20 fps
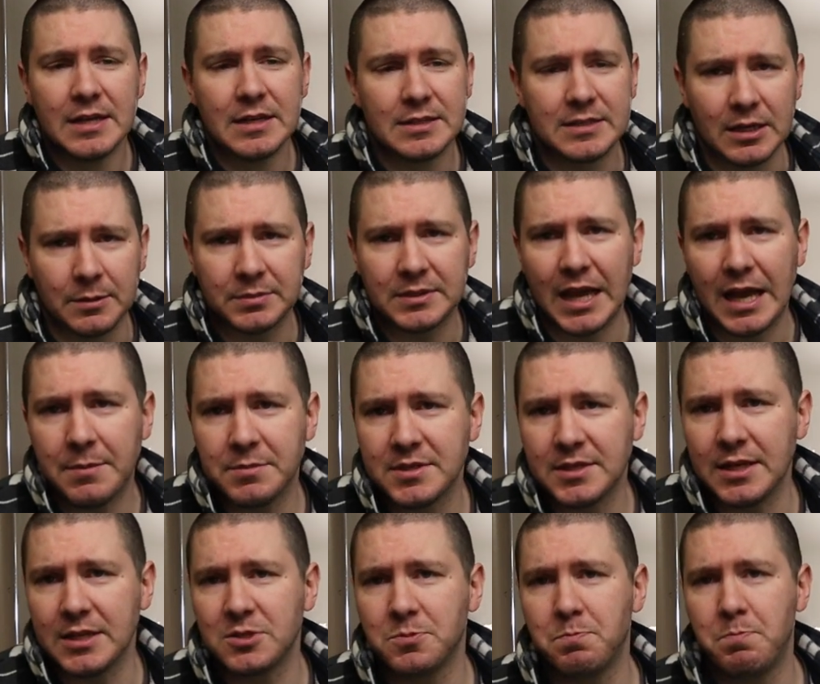Sometimes
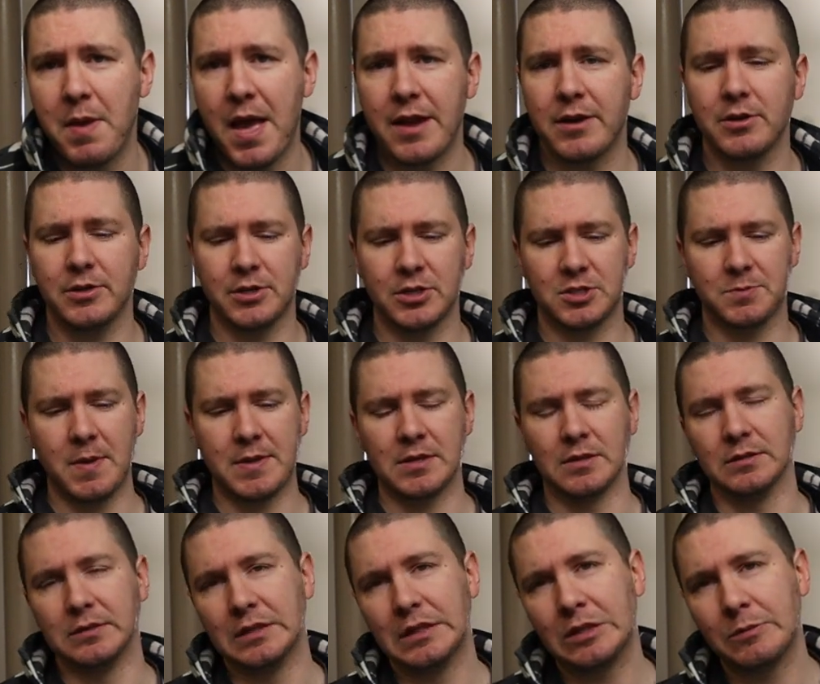it is better to spend
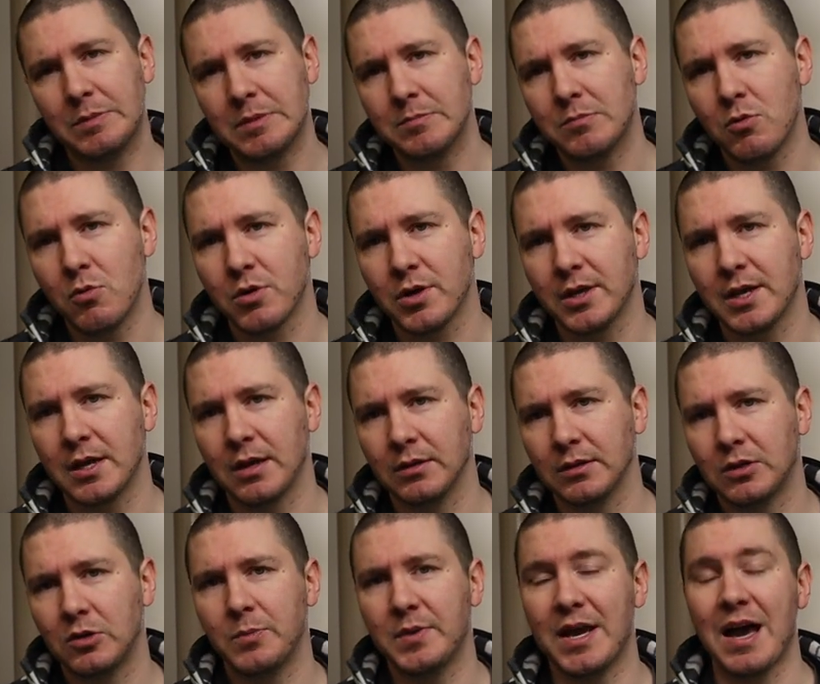a little bit more to get a
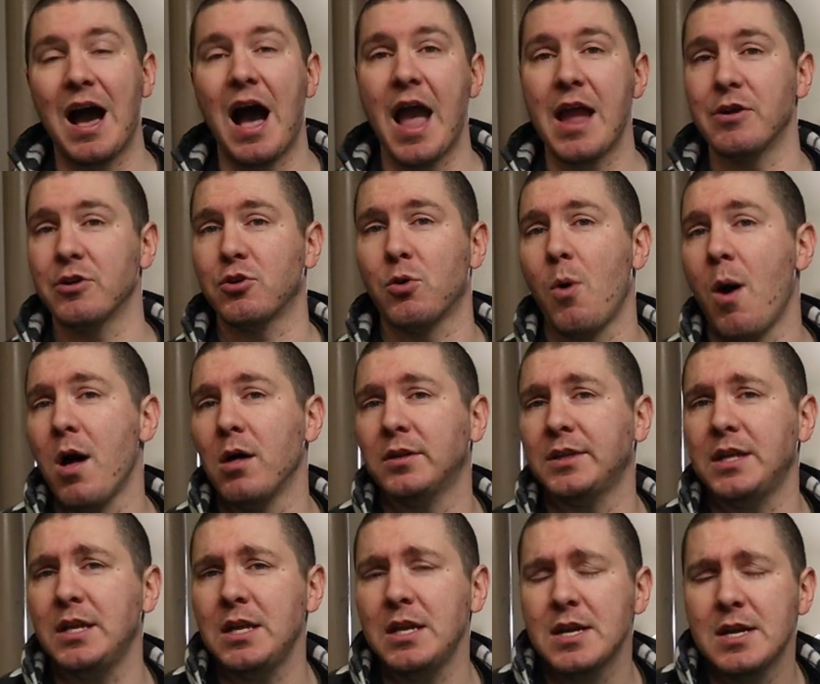little bit higher
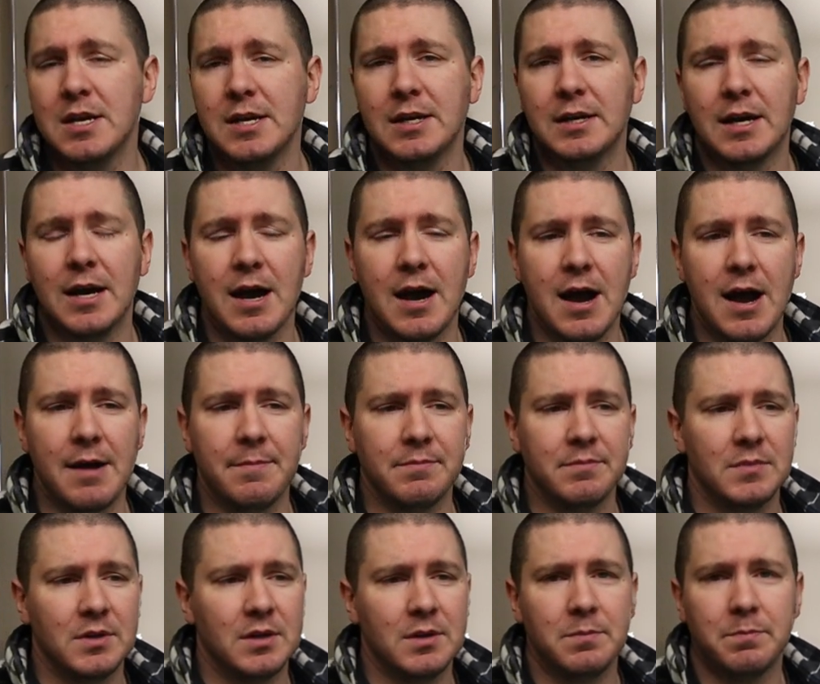quality.
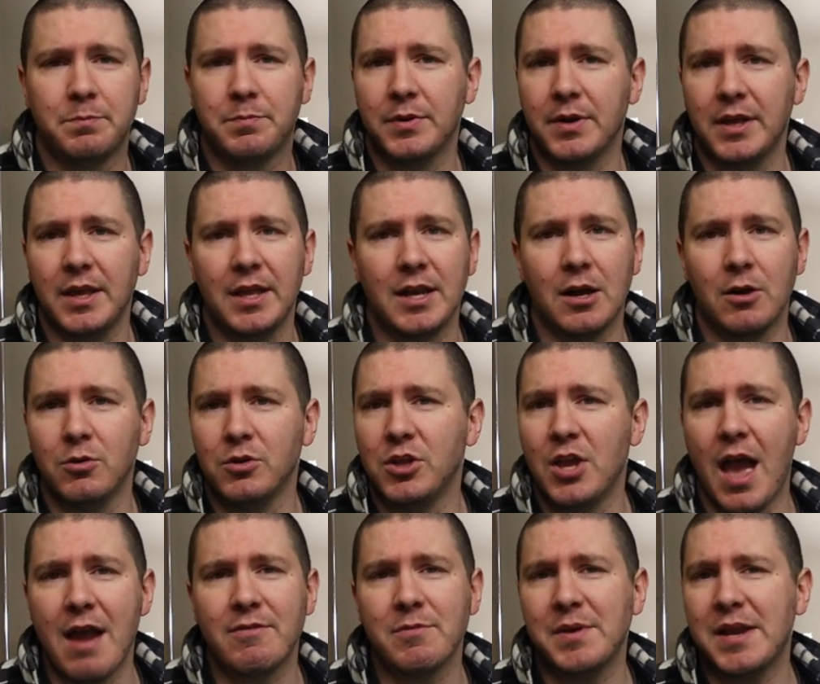Um, but, you know,
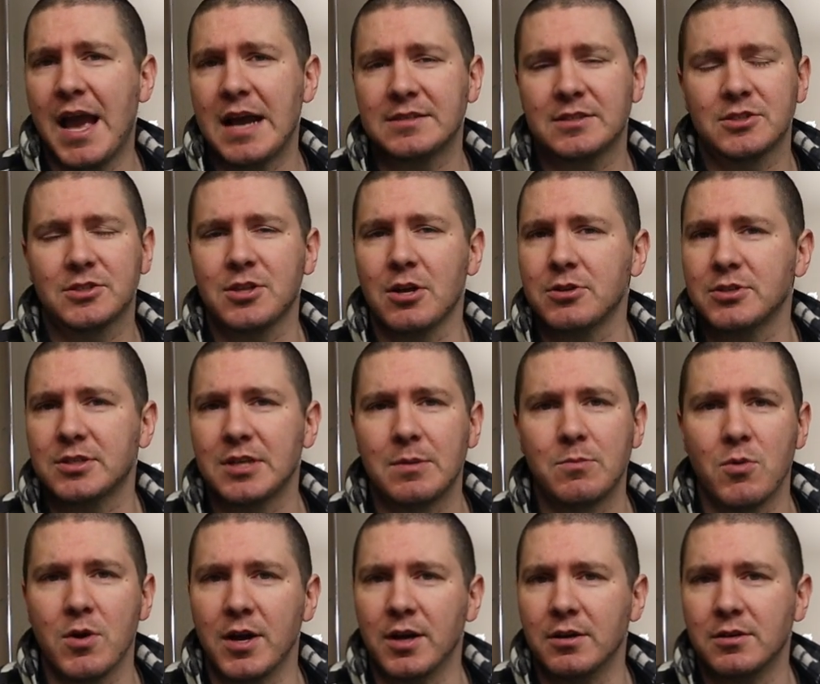everybody has to start
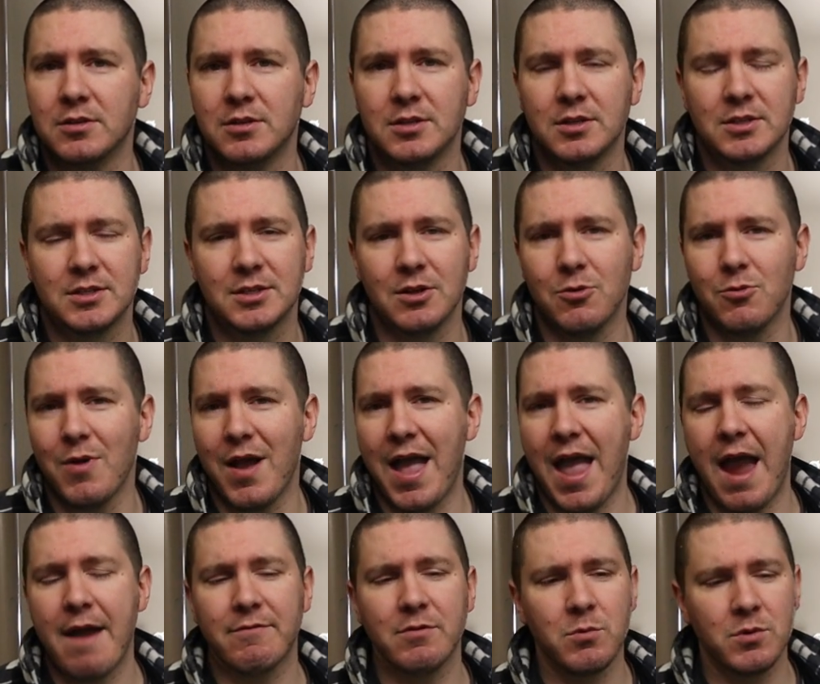somewhere. So
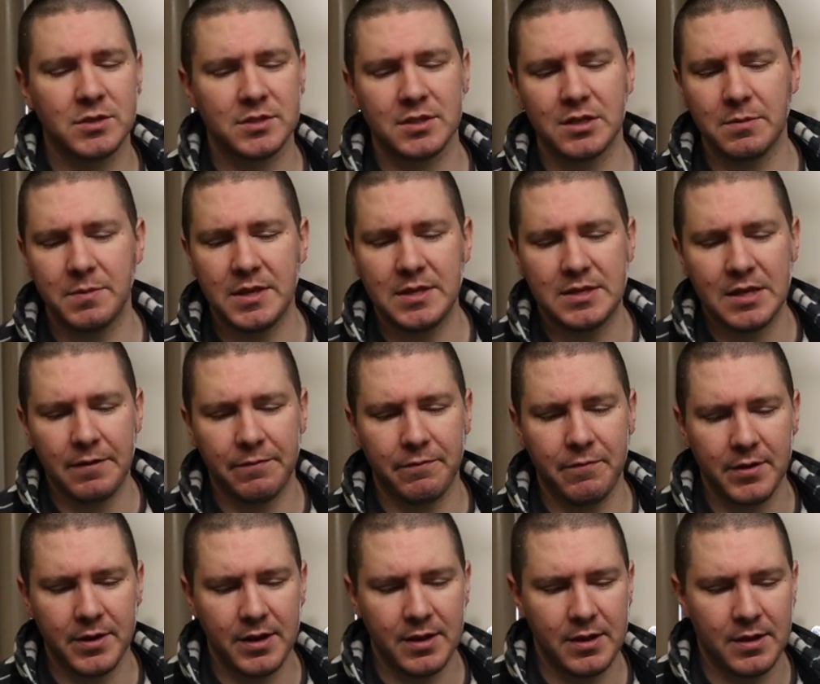everyone's going to be
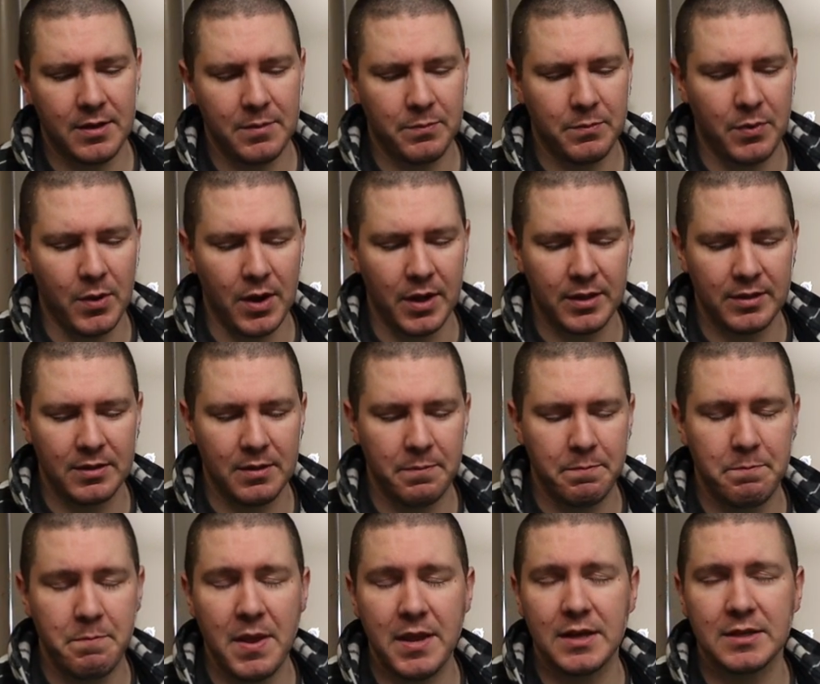different, but the
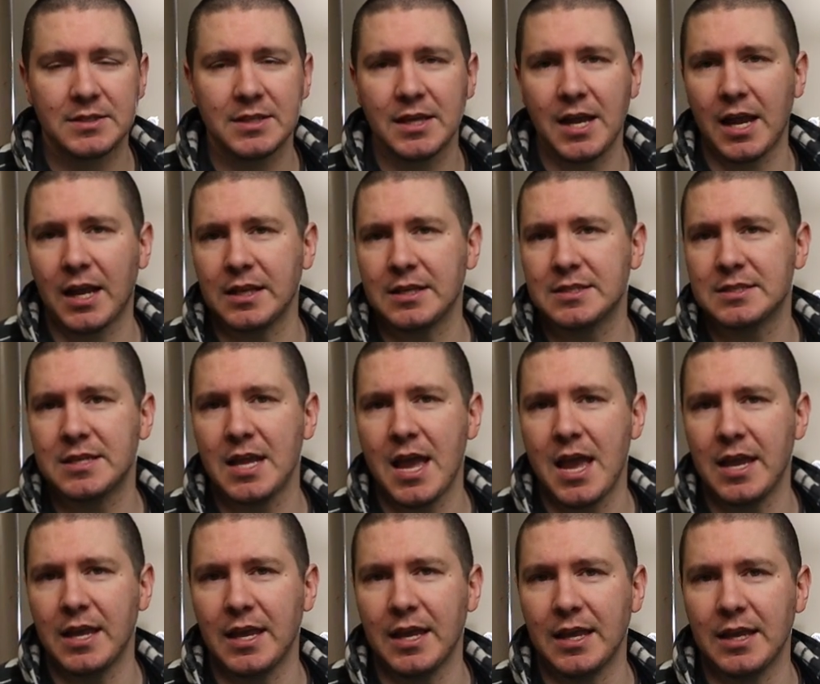biggest thing I can
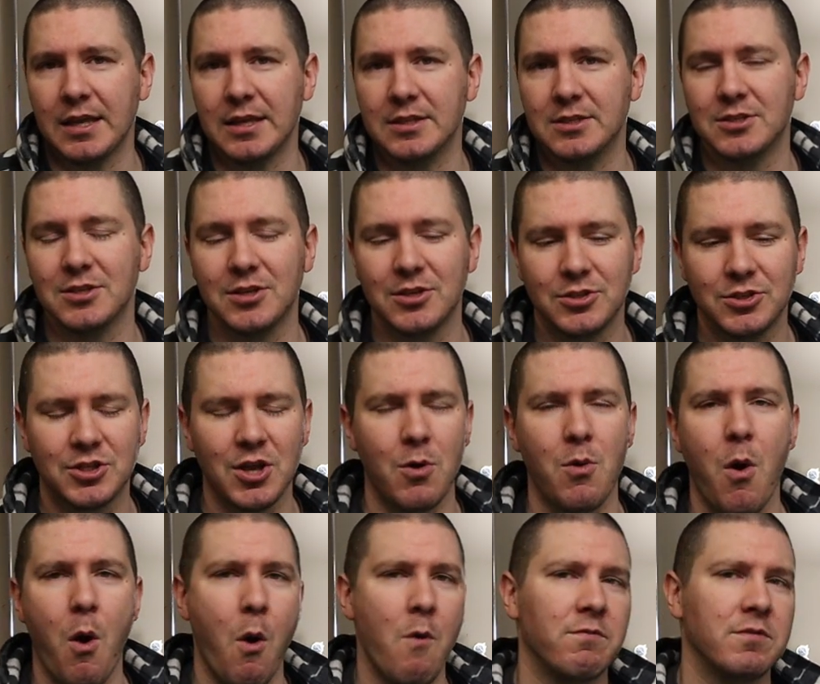say is
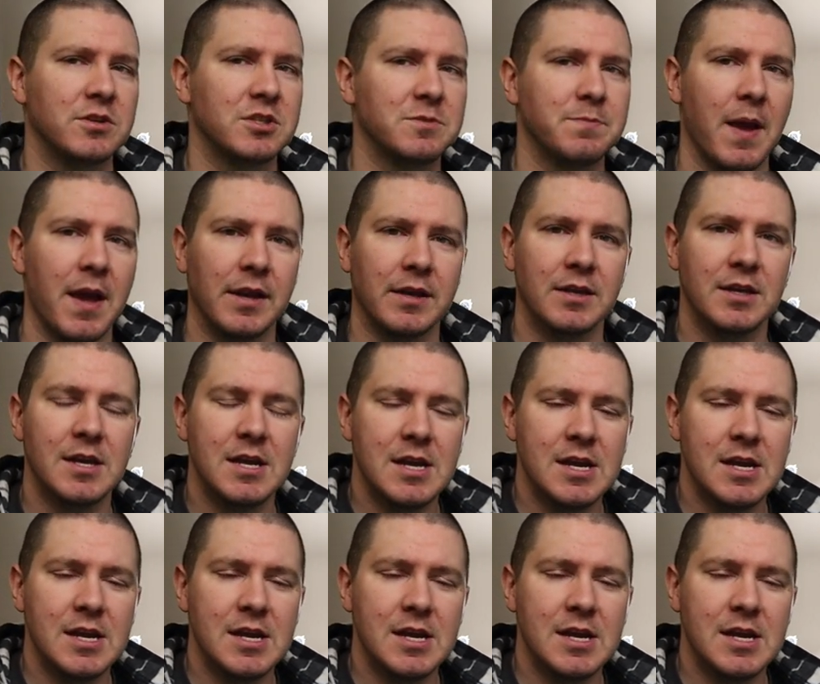don't overspend.